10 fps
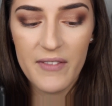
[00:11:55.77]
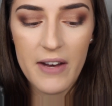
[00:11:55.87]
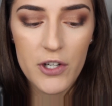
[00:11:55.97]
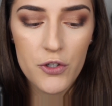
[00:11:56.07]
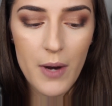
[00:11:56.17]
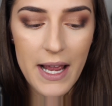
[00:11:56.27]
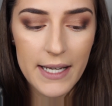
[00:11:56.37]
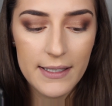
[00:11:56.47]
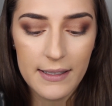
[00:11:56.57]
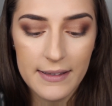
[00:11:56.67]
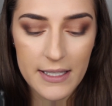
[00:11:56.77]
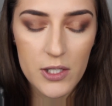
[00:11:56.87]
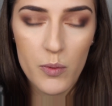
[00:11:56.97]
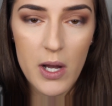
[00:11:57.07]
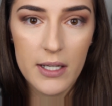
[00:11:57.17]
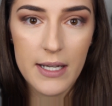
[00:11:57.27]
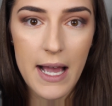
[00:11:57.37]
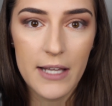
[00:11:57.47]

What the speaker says: I've never tried this one.